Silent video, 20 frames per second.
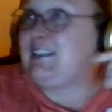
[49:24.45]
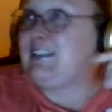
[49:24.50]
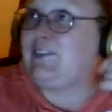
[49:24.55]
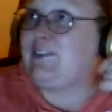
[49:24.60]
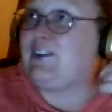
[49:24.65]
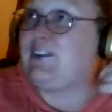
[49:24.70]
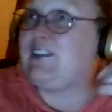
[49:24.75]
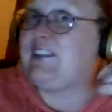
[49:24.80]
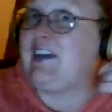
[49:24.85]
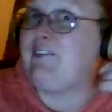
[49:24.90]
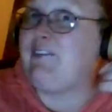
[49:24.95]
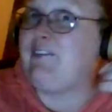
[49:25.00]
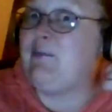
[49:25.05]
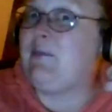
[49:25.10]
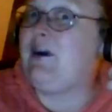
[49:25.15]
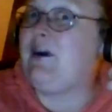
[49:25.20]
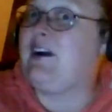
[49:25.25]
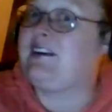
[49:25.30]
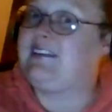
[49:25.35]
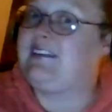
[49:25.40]
for
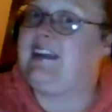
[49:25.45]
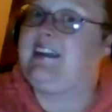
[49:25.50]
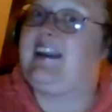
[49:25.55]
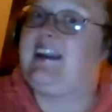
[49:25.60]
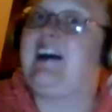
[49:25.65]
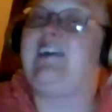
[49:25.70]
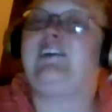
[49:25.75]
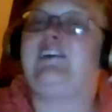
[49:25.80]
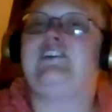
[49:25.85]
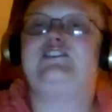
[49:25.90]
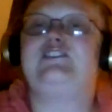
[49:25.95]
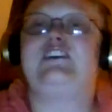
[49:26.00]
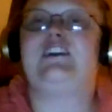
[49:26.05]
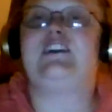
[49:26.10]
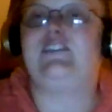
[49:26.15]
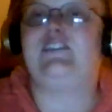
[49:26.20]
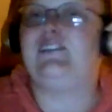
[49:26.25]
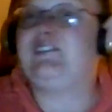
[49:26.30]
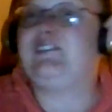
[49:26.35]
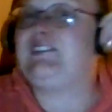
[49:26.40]
$7 at Dollar
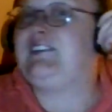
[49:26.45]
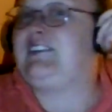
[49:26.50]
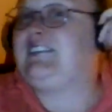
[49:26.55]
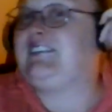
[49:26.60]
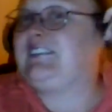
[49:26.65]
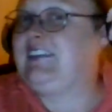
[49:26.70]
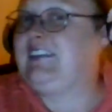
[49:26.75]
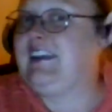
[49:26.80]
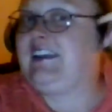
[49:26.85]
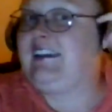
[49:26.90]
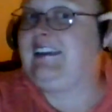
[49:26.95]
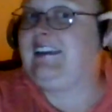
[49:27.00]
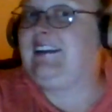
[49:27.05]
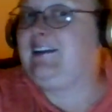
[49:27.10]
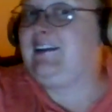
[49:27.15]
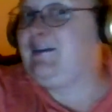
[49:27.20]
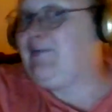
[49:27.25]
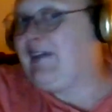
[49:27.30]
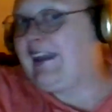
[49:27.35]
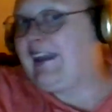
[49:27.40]
General. So I was like,
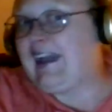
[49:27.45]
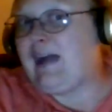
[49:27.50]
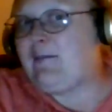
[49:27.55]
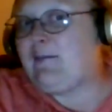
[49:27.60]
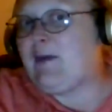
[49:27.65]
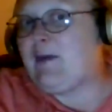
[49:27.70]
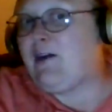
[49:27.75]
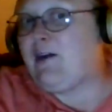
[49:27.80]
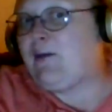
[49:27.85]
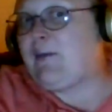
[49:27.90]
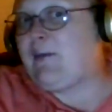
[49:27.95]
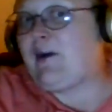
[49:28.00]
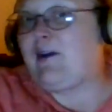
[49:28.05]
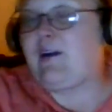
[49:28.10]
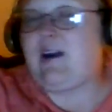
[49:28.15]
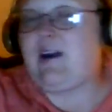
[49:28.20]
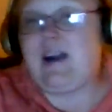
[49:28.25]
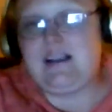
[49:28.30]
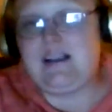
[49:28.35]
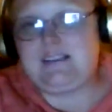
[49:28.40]
I'm all about
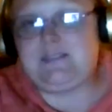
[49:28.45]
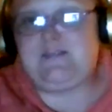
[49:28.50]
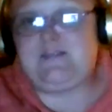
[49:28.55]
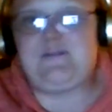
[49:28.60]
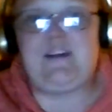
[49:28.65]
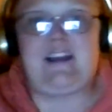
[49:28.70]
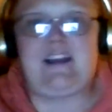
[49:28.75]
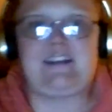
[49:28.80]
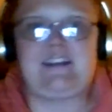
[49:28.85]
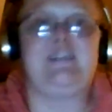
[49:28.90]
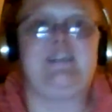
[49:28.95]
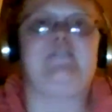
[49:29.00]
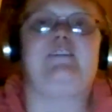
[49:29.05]
cost effective